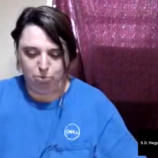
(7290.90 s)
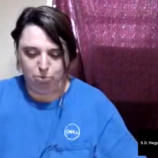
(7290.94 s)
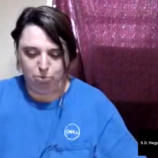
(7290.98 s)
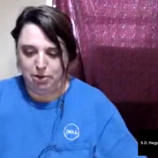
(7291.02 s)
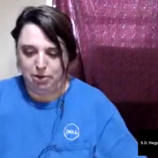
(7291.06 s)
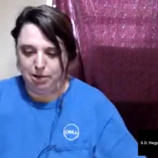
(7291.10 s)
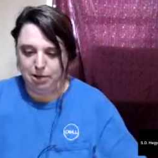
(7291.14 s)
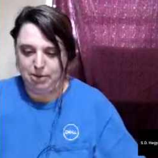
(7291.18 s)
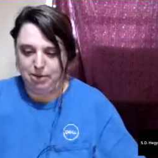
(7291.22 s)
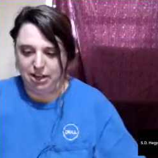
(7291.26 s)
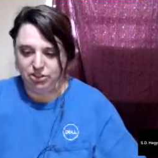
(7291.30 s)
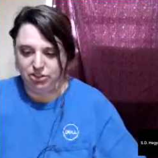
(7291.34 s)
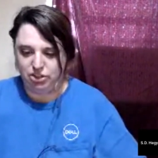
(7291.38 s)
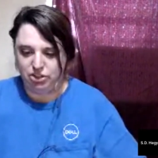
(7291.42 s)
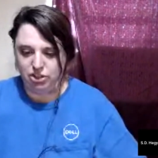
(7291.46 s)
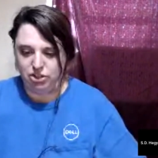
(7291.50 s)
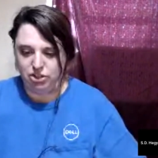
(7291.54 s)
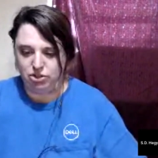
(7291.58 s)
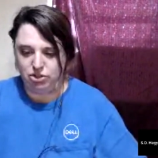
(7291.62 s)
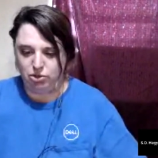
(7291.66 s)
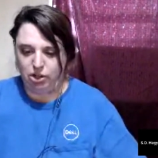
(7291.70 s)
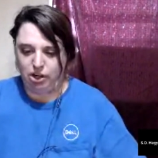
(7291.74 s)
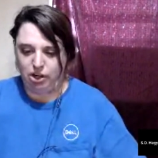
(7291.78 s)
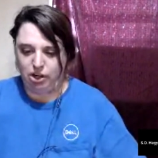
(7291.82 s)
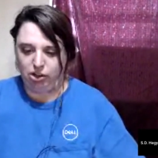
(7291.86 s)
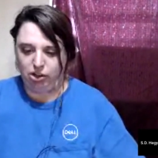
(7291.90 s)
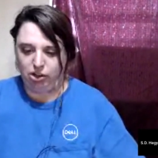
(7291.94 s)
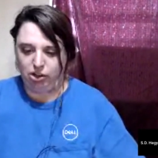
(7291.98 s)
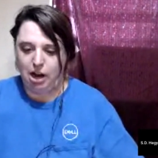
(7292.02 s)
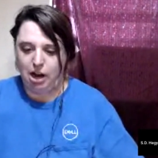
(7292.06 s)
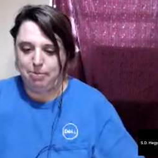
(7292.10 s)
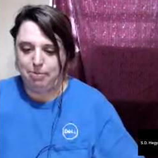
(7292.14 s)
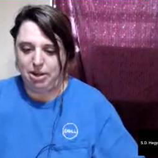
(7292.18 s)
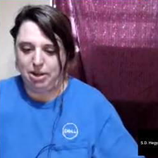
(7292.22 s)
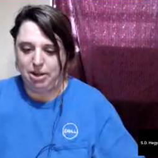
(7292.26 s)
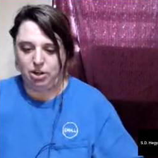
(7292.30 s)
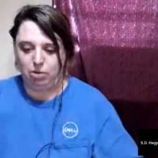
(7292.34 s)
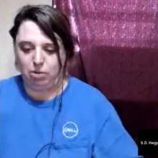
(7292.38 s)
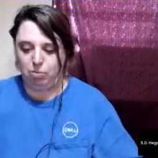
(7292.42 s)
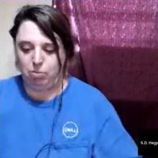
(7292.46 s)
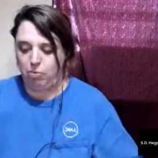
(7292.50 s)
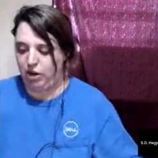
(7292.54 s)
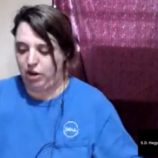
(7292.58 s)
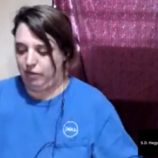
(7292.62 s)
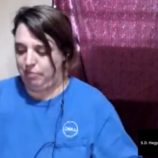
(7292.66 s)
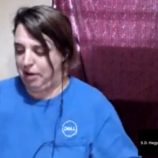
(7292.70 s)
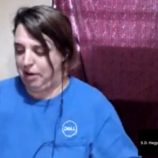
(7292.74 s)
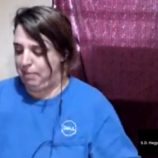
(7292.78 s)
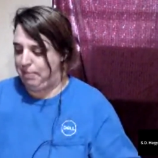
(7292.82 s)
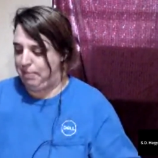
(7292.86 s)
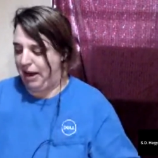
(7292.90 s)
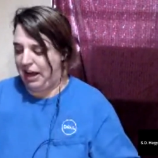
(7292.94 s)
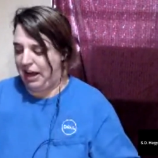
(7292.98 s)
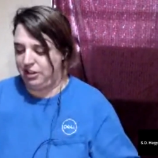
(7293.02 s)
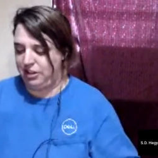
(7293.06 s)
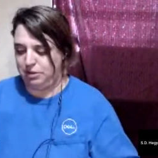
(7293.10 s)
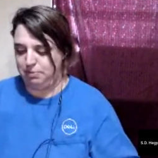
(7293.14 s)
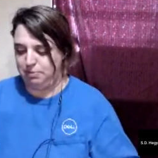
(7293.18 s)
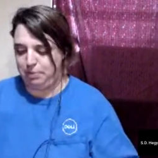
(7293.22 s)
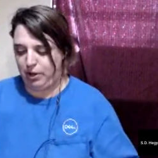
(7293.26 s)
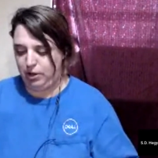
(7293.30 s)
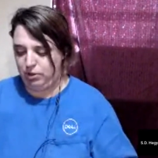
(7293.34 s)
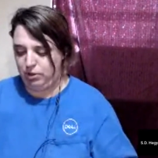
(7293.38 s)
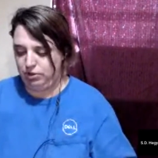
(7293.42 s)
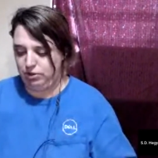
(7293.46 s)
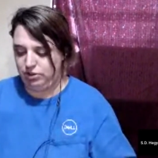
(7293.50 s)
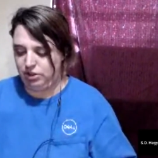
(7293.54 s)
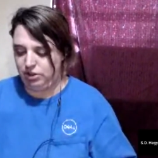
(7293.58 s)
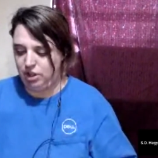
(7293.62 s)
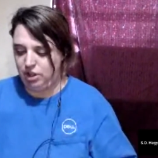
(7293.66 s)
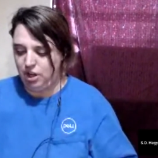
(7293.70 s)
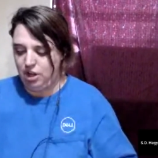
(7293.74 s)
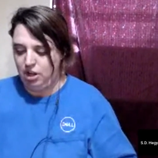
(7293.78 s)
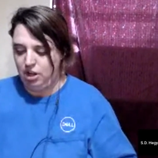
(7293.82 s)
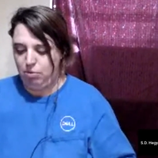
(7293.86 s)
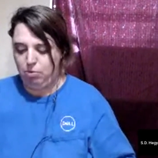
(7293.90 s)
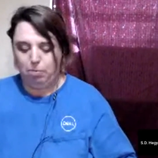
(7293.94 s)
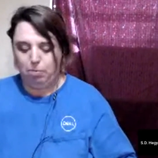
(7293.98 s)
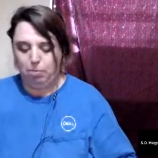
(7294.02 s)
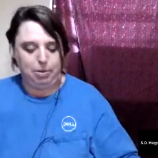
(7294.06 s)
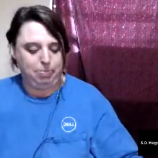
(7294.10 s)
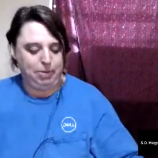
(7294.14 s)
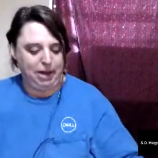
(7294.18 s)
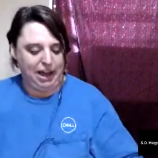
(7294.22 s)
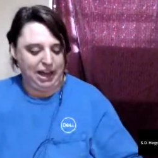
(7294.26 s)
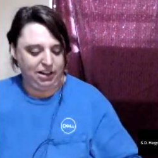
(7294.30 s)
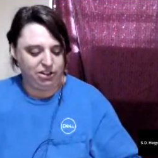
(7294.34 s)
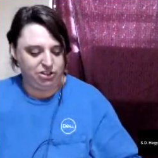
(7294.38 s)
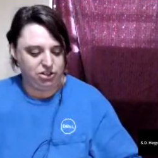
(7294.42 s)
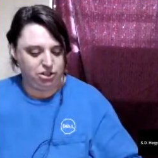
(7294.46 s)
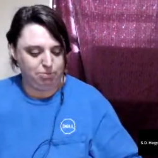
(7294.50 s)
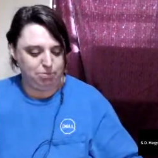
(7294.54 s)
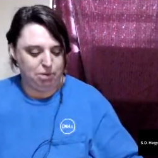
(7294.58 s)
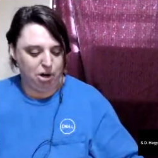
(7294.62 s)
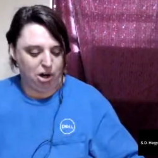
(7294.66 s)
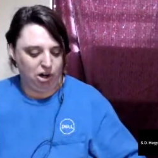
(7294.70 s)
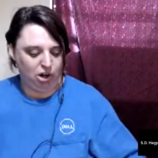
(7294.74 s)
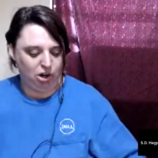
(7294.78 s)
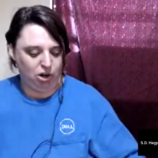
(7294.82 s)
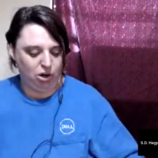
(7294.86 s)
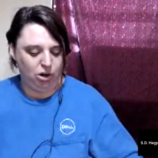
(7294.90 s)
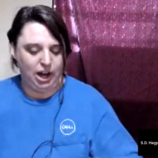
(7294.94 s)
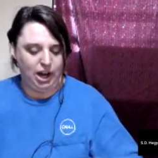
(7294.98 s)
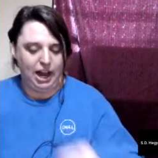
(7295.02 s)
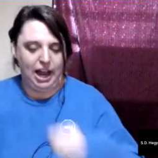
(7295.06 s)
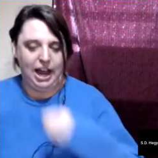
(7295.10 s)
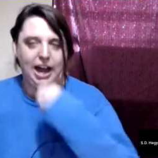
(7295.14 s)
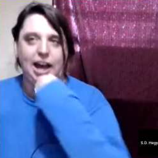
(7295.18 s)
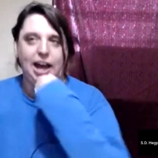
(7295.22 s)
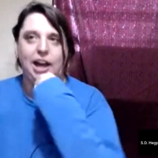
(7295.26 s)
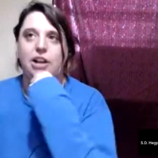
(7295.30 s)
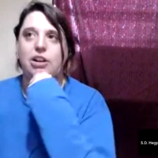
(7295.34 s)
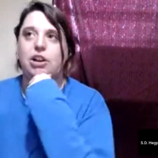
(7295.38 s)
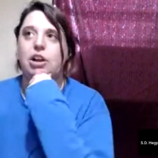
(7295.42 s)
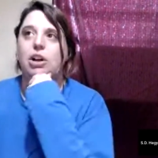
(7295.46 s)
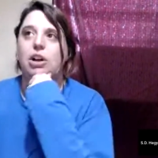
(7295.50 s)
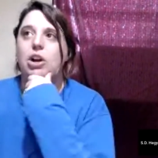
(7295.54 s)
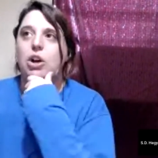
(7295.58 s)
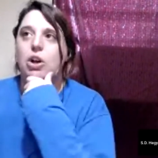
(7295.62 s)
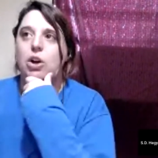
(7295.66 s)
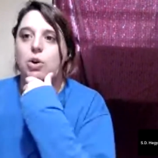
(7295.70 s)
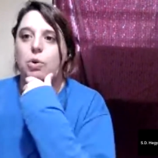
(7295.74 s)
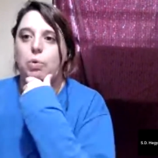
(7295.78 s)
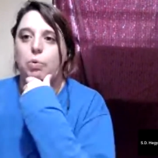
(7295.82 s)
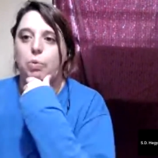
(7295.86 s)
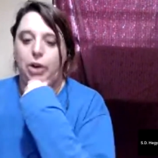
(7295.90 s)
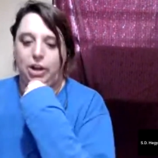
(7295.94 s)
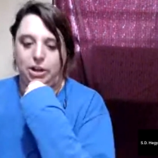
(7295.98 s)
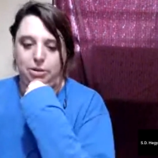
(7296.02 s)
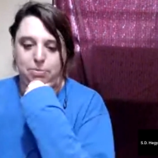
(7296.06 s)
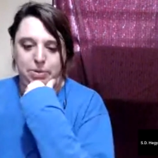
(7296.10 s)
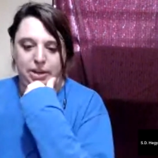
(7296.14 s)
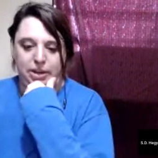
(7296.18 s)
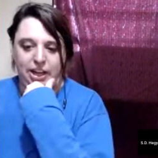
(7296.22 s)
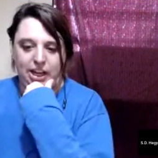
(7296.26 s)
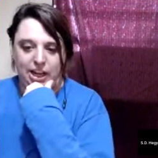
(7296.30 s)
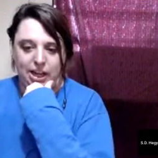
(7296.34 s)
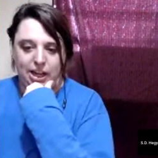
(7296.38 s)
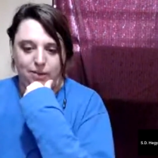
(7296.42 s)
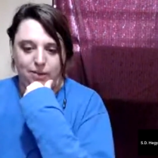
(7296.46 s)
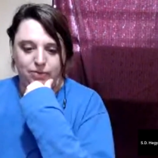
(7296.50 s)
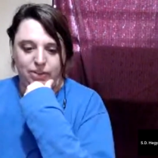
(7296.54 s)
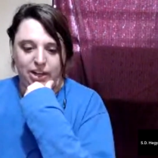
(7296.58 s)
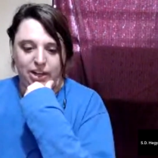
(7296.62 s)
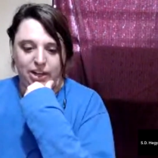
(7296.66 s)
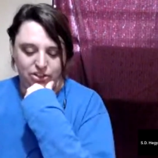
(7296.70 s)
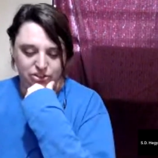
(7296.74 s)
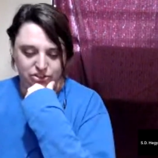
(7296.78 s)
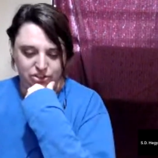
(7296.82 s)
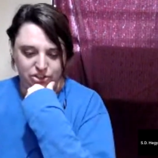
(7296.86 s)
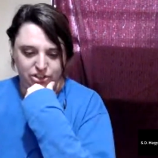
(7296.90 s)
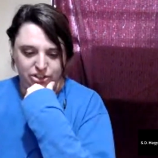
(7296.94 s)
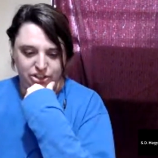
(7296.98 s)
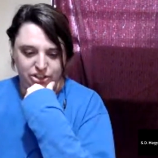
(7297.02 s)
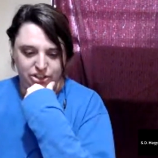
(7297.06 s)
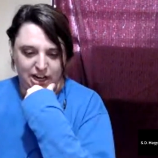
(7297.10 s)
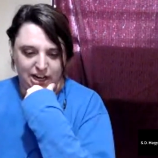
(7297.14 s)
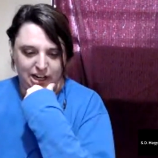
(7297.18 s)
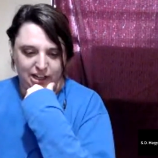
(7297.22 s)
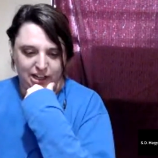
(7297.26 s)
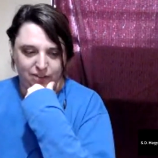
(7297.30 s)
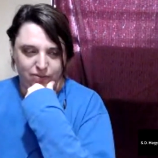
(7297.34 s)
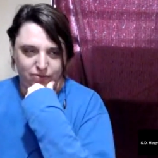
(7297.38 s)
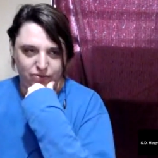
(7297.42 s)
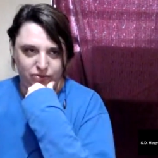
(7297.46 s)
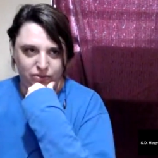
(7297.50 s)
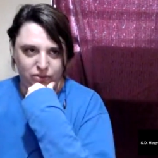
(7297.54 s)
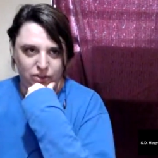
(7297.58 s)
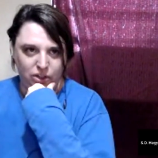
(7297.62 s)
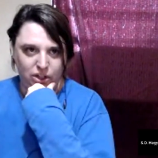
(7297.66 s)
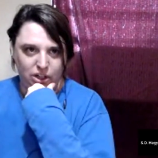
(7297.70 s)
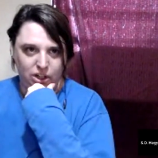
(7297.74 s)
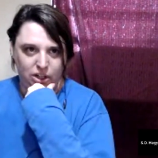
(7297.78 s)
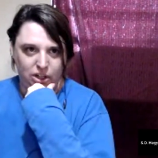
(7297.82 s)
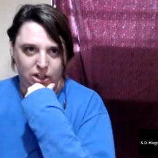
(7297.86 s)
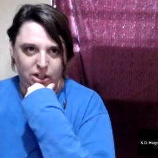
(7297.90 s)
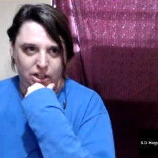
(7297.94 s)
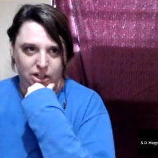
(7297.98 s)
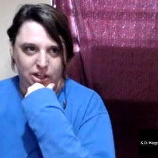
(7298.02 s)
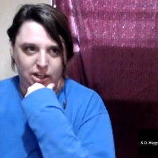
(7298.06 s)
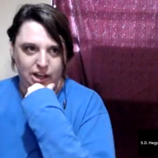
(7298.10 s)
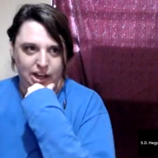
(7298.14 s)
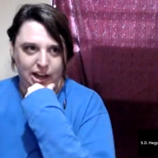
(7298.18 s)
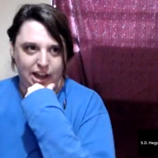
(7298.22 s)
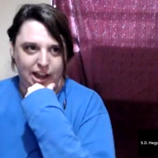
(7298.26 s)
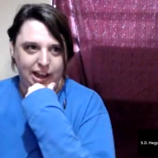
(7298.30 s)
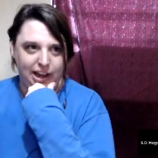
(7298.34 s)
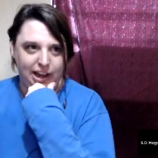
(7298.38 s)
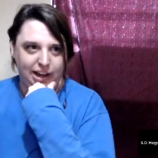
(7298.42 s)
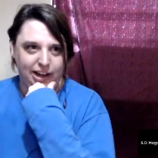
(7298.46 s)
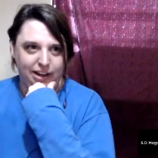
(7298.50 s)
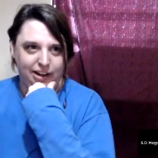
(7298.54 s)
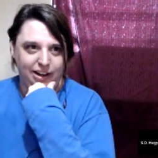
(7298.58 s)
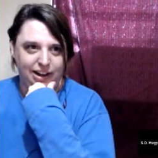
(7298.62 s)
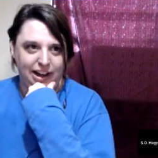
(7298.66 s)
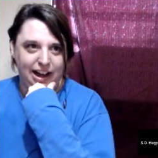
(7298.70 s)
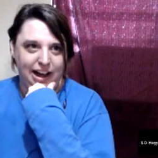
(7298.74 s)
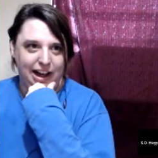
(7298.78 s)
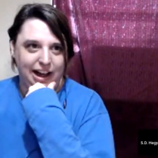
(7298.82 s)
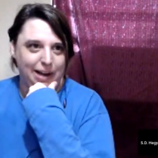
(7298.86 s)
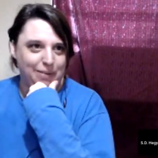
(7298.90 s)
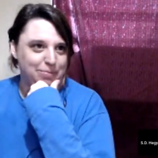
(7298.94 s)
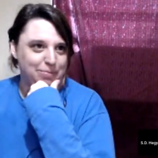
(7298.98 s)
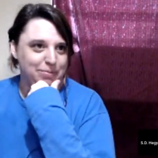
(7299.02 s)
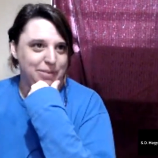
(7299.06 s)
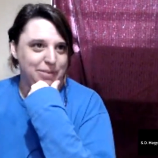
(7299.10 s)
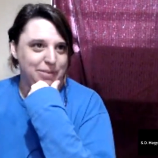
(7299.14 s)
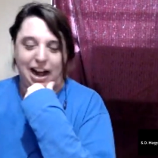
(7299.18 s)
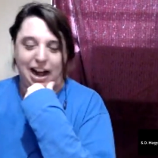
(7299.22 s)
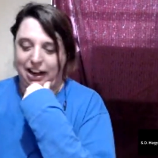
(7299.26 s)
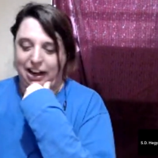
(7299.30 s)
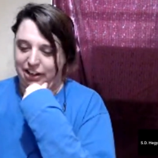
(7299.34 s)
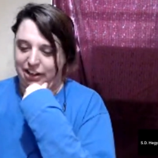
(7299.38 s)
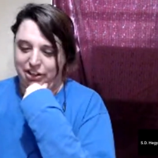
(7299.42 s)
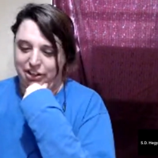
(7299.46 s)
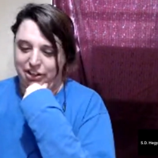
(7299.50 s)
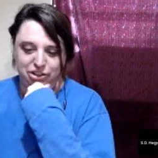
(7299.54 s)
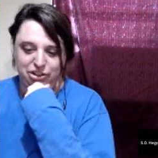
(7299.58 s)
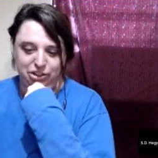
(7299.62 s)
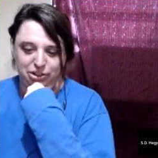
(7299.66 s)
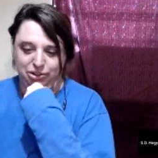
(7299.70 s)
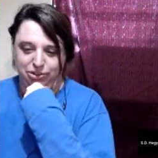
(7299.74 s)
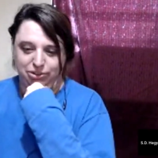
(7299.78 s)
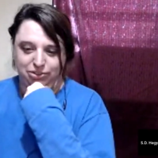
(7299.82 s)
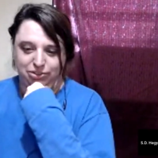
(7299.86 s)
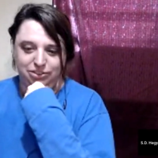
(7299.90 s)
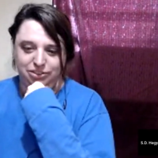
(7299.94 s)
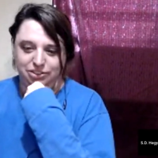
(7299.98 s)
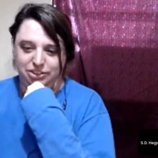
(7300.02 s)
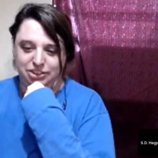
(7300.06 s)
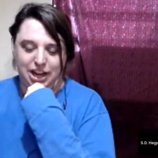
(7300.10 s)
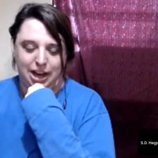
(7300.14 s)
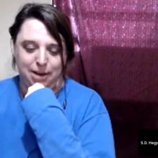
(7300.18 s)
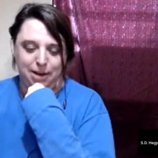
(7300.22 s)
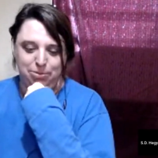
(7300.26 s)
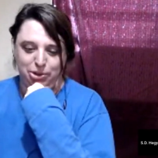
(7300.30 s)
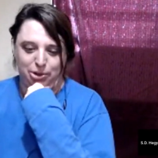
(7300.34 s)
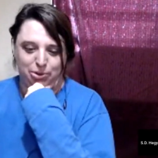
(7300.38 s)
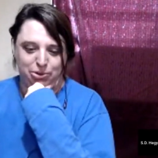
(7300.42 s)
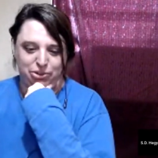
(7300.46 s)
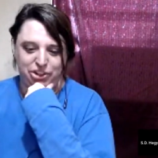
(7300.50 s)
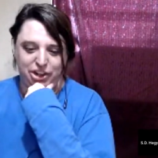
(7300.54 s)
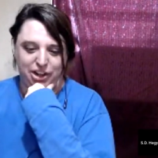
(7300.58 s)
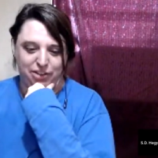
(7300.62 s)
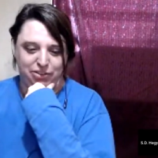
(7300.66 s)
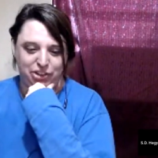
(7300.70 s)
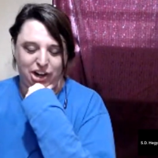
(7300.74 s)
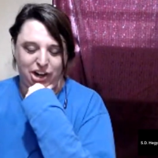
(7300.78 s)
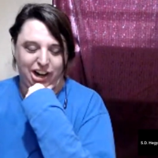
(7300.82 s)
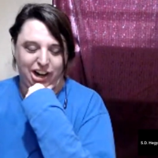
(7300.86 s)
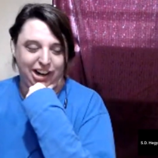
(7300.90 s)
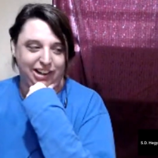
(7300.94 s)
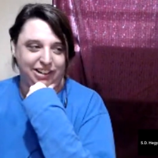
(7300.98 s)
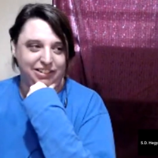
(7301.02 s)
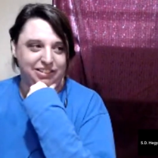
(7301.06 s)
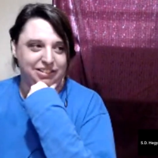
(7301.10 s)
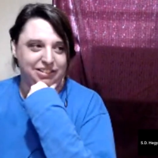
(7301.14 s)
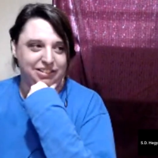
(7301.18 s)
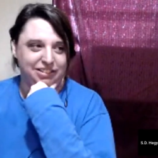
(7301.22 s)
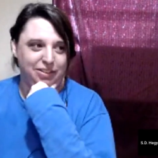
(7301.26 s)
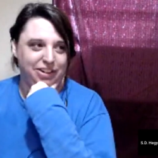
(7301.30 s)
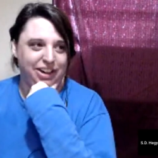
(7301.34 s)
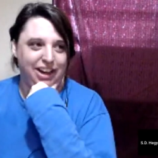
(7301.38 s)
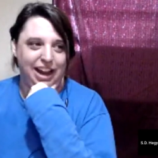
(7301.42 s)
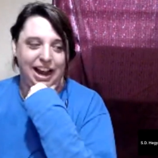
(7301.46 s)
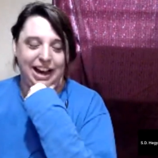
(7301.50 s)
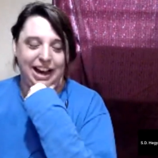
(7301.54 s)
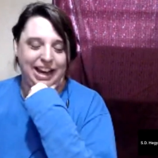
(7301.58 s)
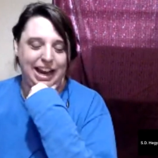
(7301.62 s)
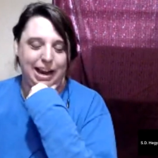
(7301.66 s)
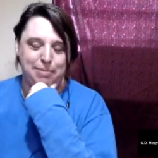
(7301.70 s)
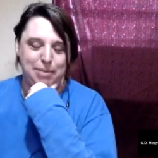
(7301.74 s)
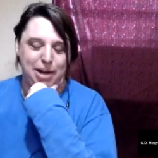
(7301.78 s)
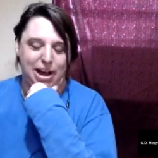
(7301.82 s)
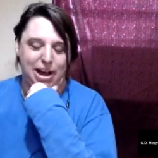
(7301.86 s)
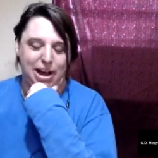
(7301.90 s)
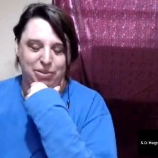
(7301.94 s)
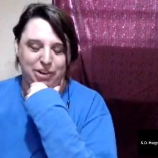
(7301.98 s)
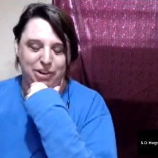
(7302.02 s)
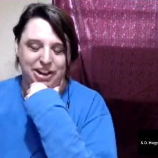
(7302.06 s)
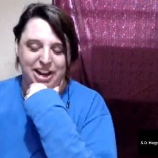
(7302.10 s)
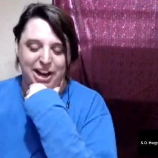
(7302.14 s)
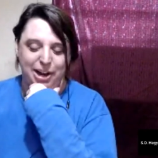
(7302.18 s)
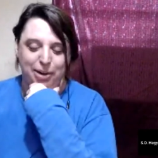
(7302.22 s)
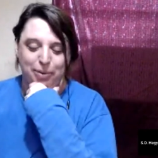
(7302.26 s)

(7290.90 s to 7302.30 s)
a message or comment on one of my past posts. We'll be back tomorrow at 1 p.m. Eastern time. And I'm not going to do time zone stuff. Sorry. I can't math right now.